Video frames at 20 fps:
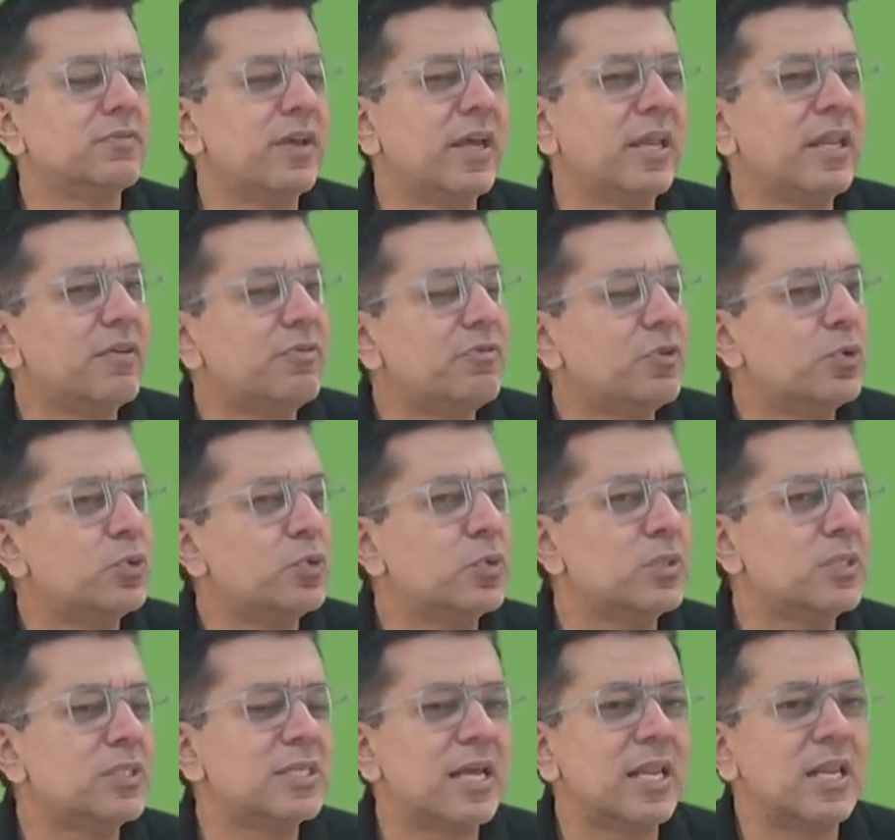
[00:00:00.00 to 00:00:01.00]
very few
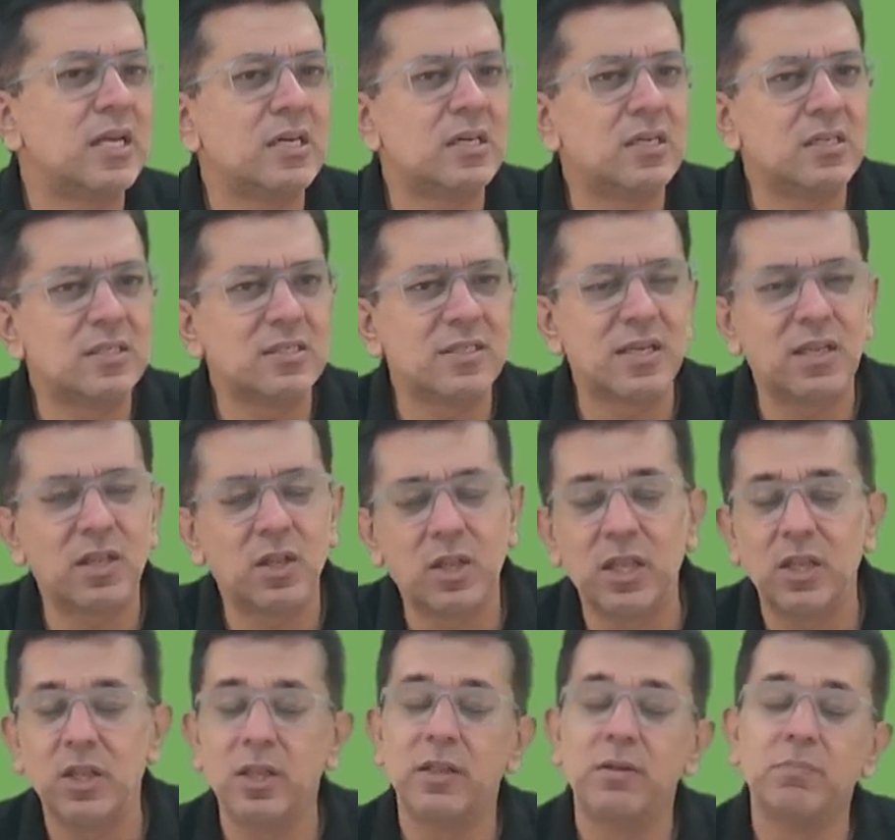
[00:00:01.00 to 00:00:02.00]
sellers
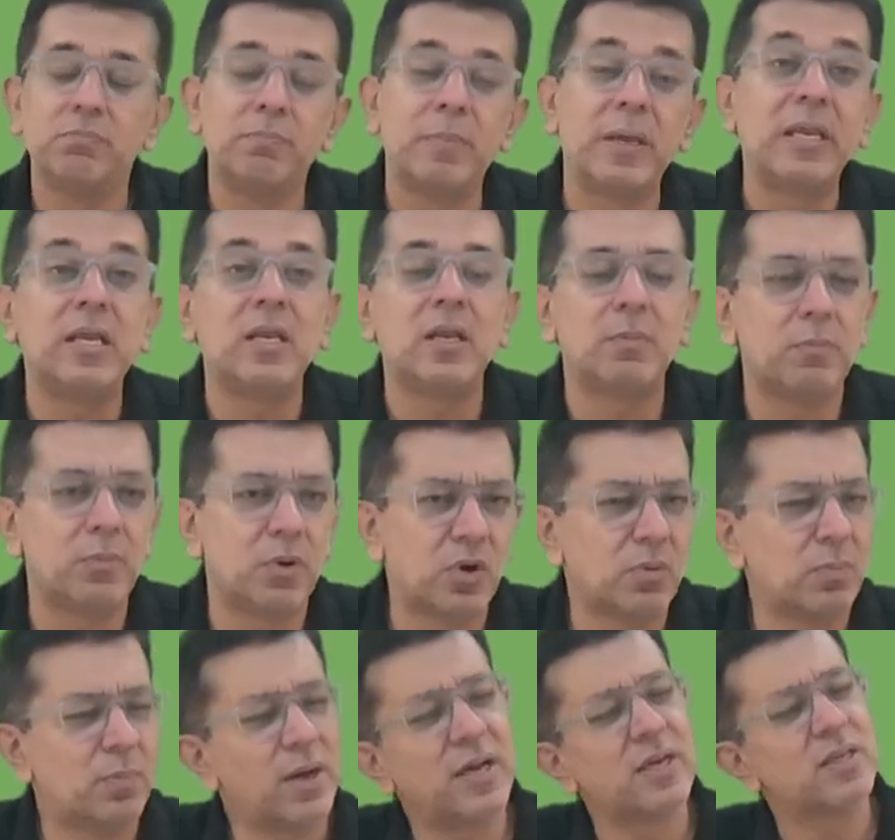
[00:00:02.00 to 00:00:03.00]
and many number
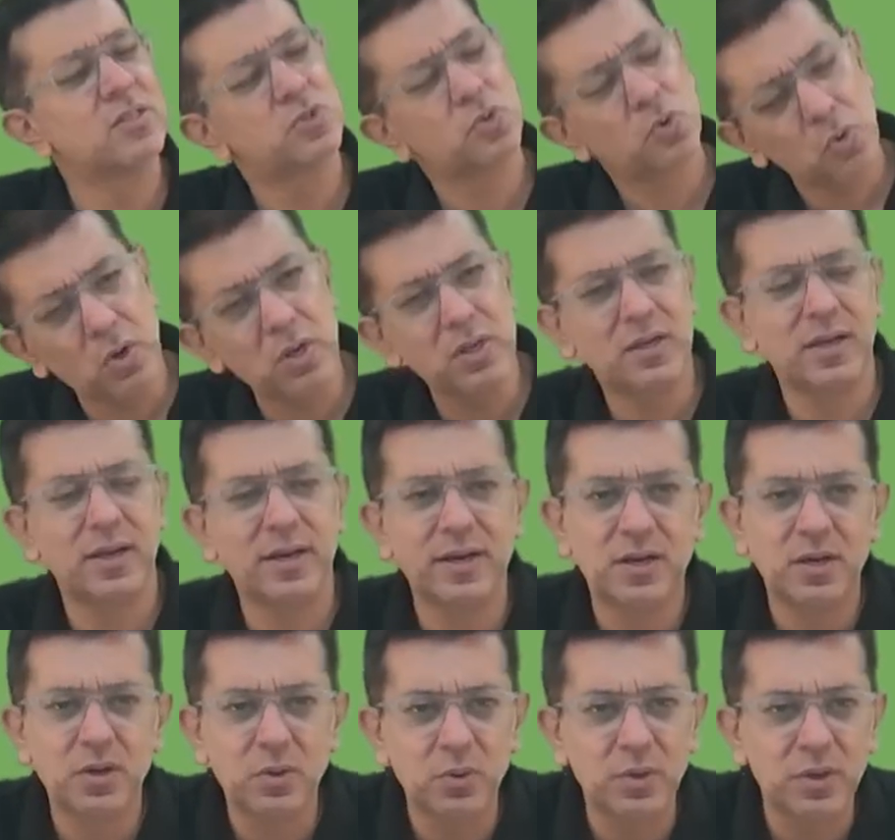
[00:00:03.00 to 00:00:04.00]
of buyers, all
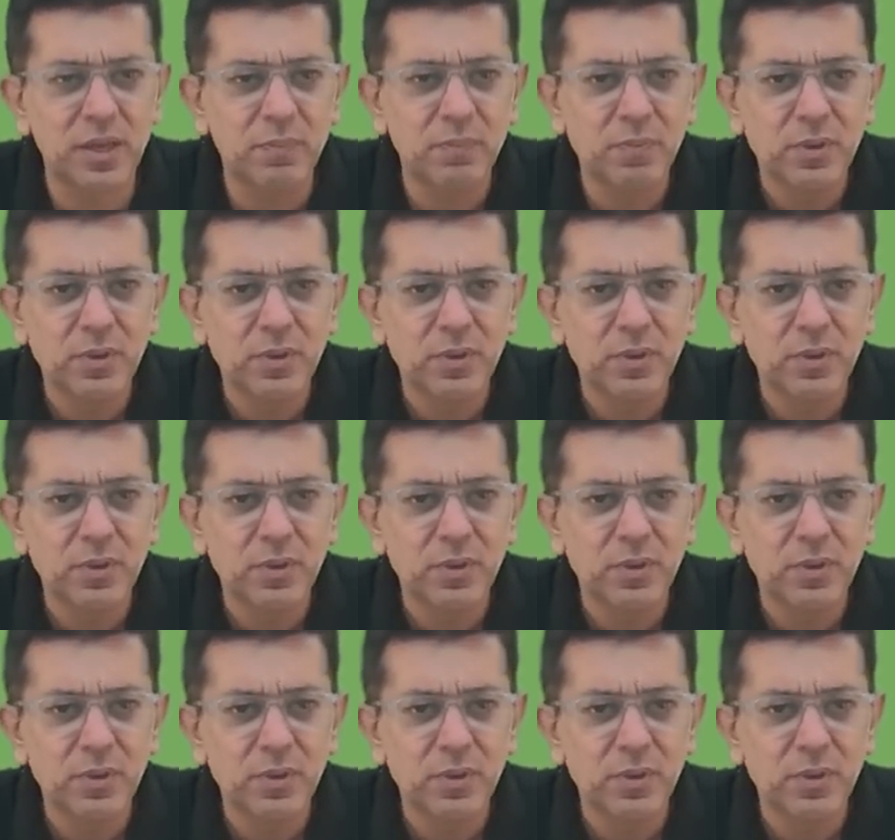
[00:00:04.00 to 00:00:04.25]
correct, okay.